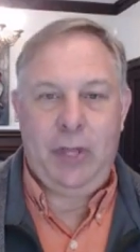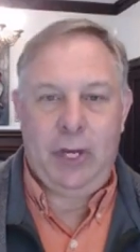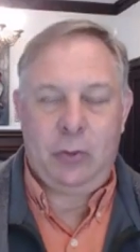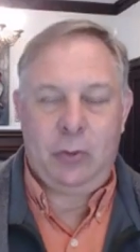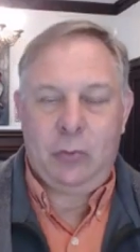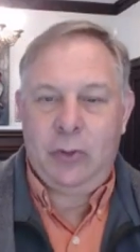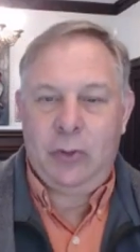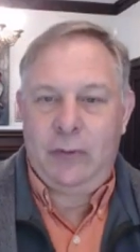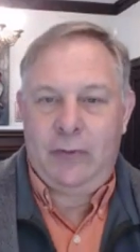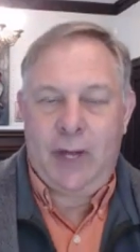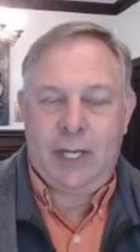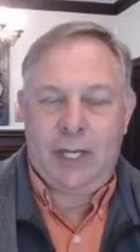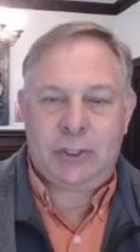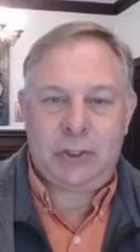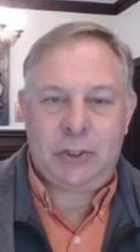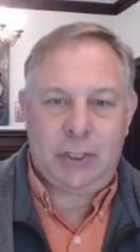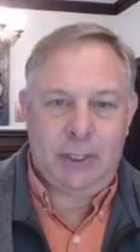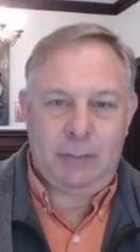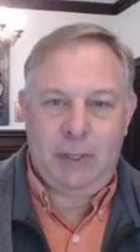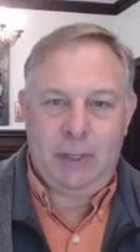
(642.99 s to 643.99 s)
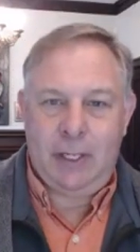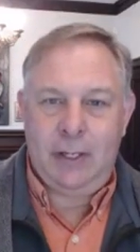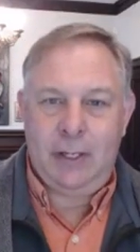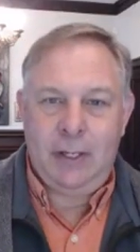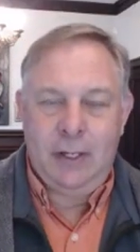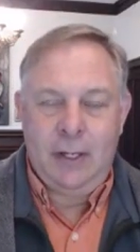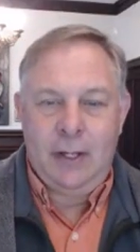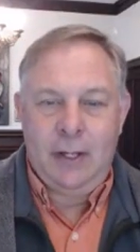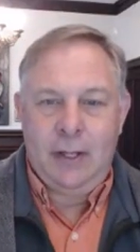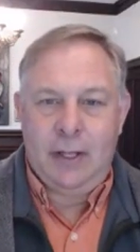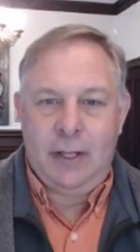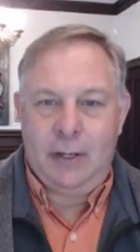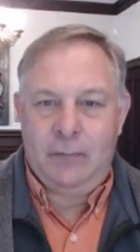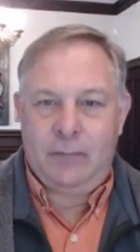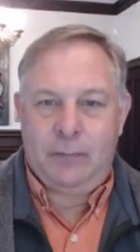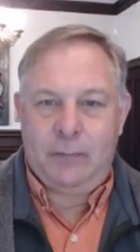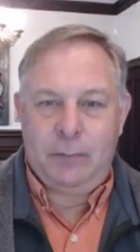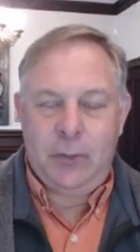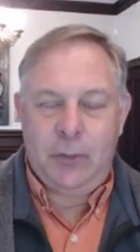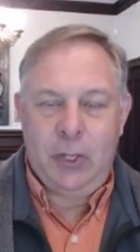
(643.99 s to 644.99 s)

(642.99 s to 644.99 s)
That it would have actually been, then,